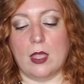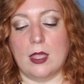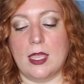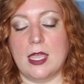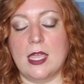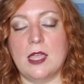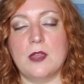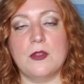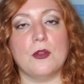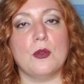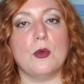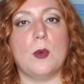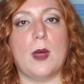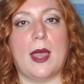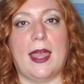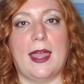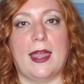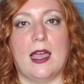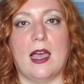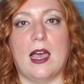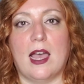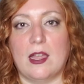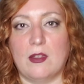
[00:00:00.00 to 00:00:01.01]
Either
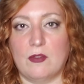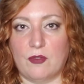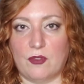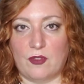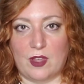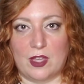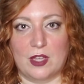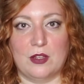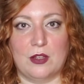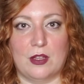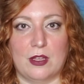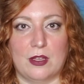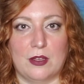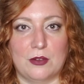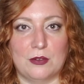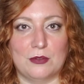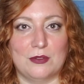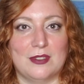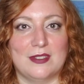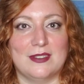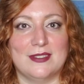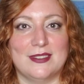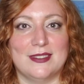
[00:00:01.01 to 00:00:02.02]
way, I feel
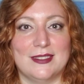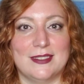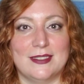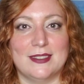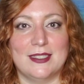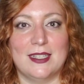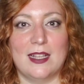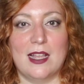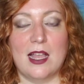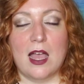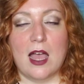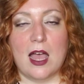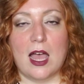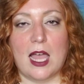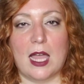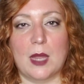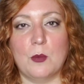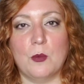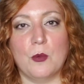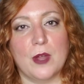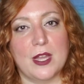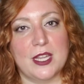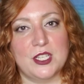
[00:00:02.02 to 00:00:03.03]
you.
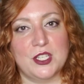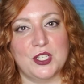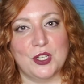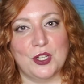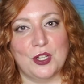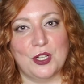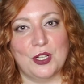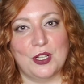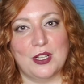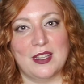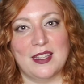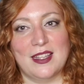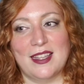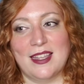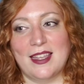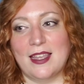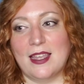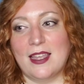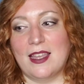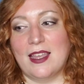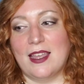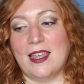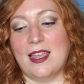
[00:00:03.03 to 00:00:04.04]
I'm Rachel.
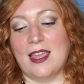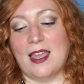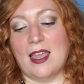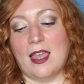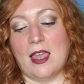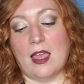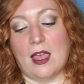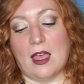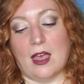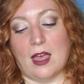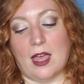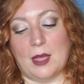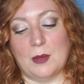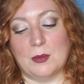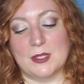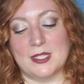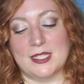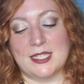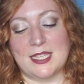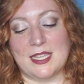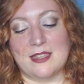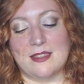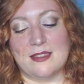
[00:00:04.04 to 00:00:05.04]
I will
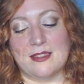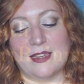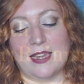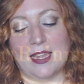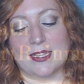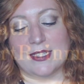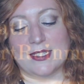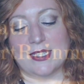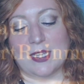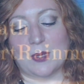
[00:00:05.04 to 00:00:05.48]
see you in the next